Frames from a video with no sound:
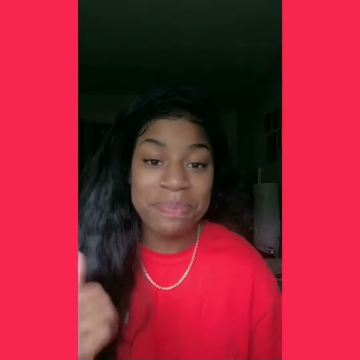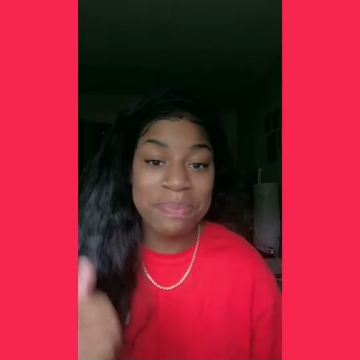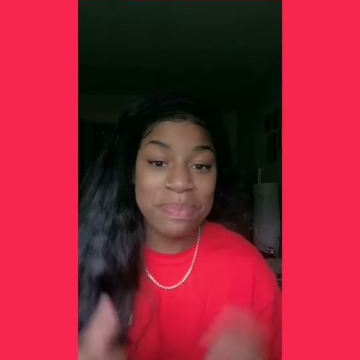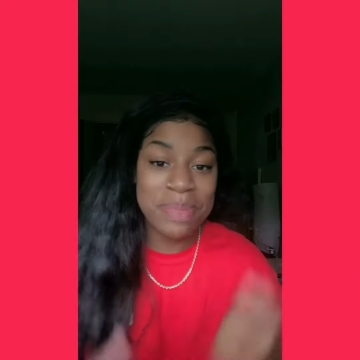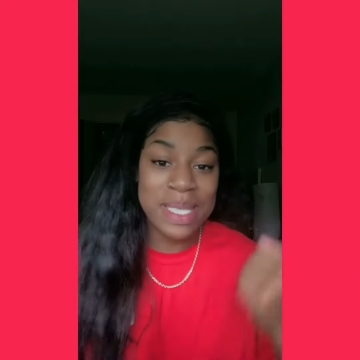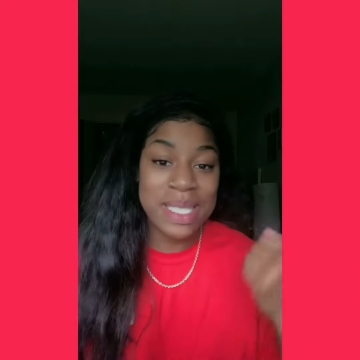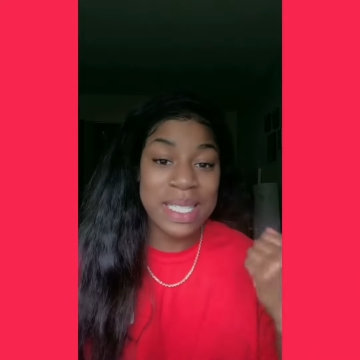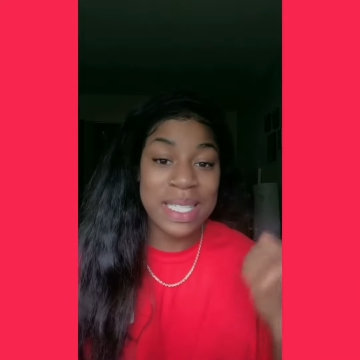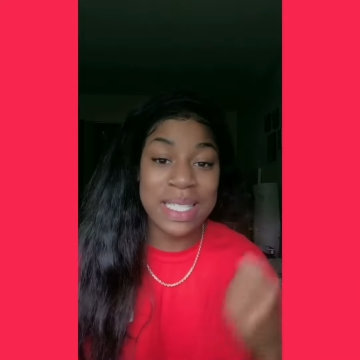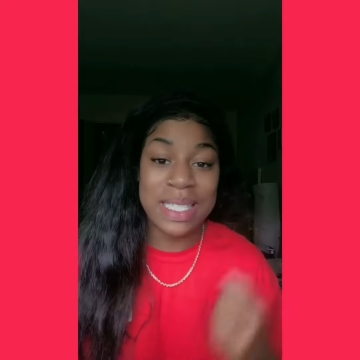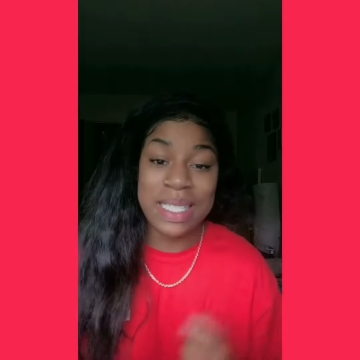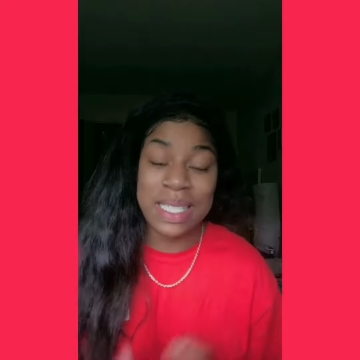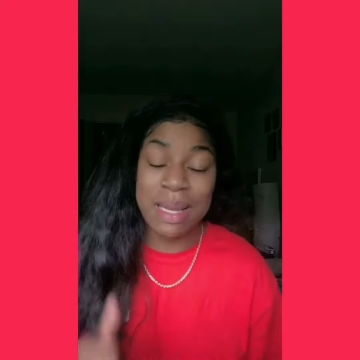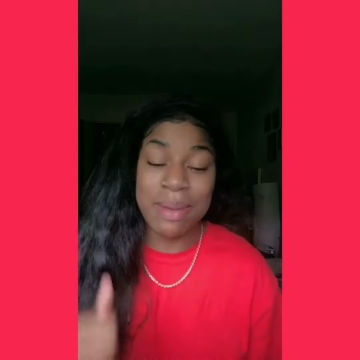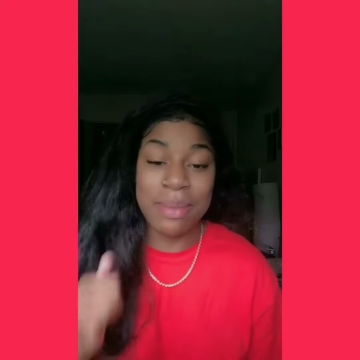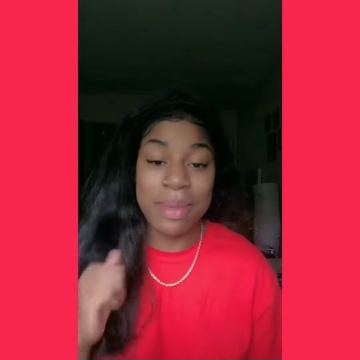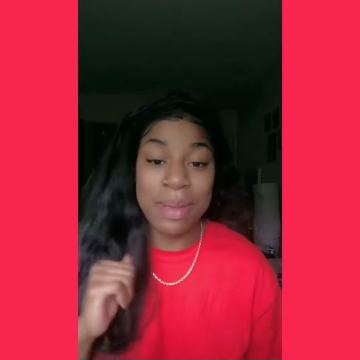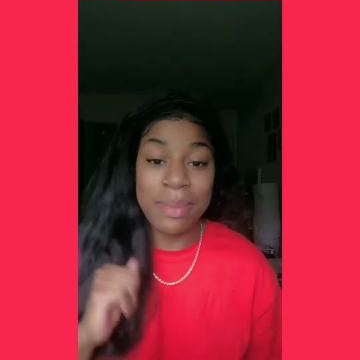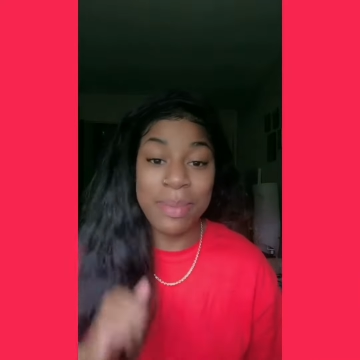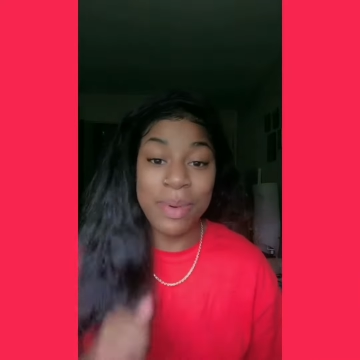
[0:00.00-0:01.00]
business is
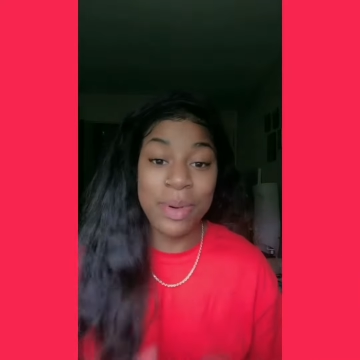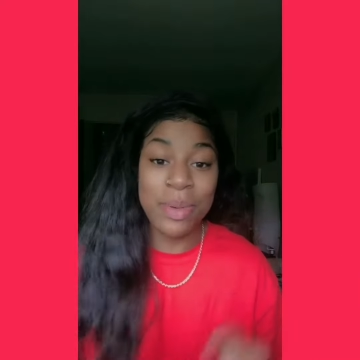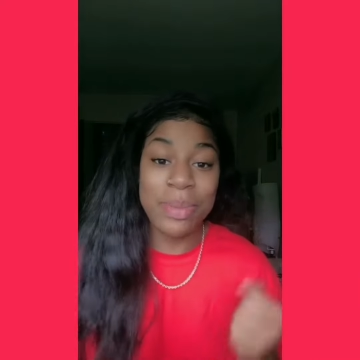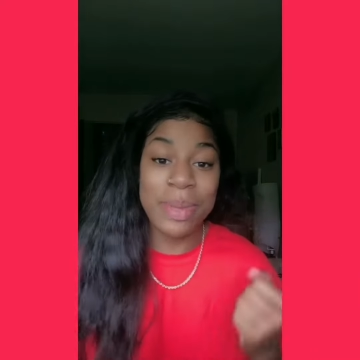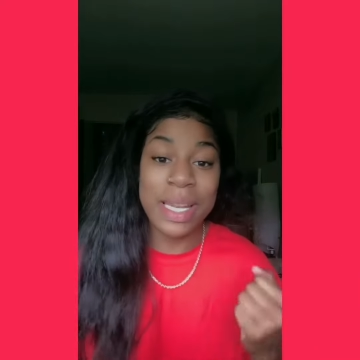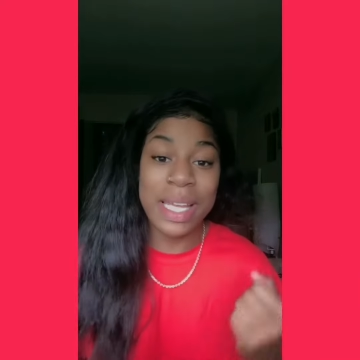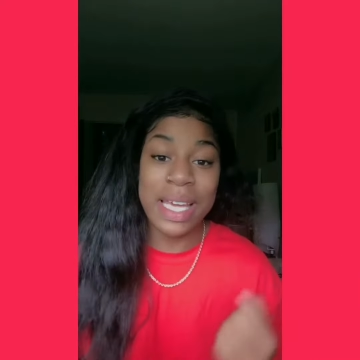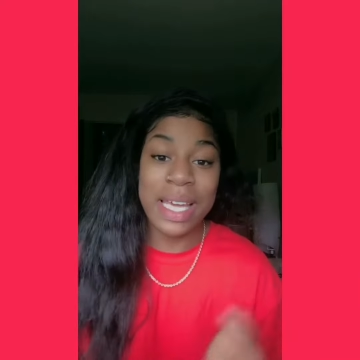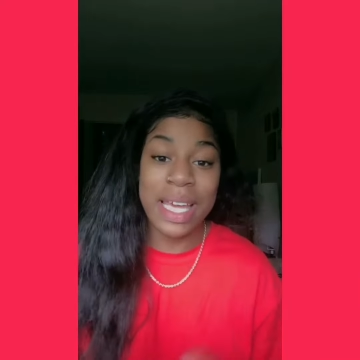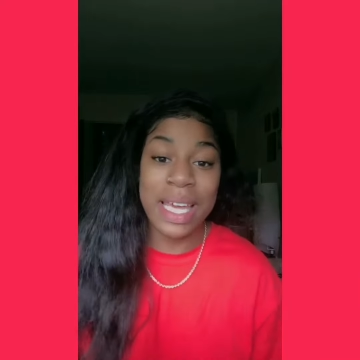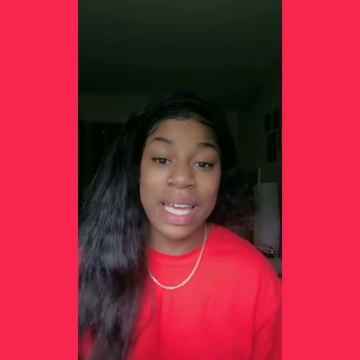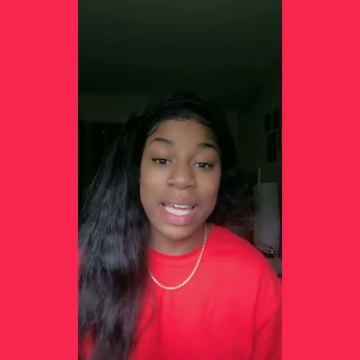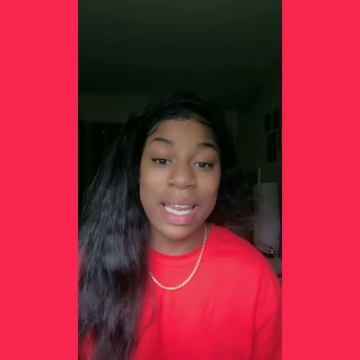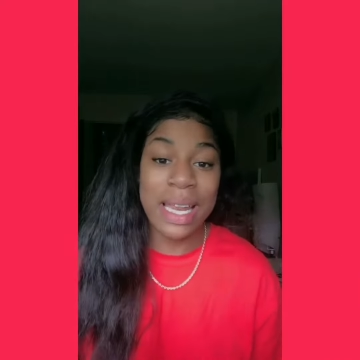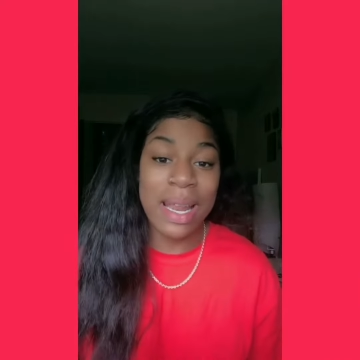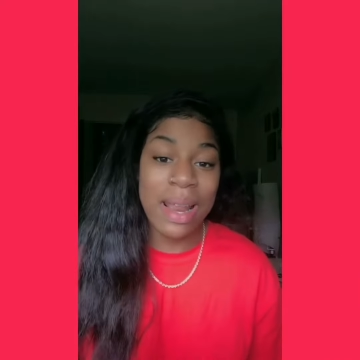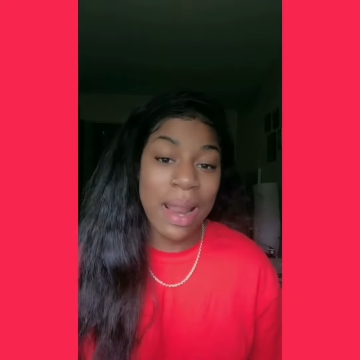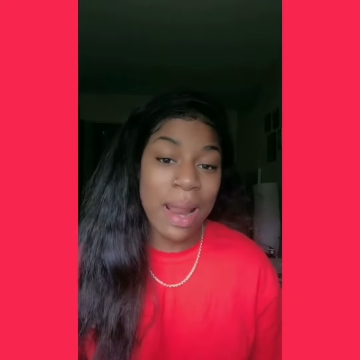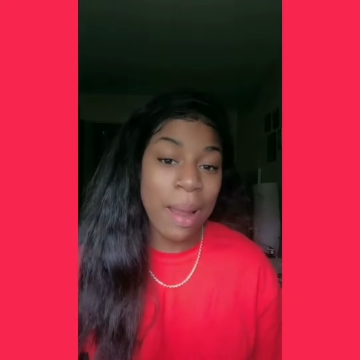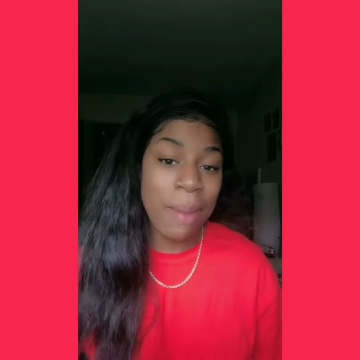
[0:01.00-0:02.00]
going to be booming again.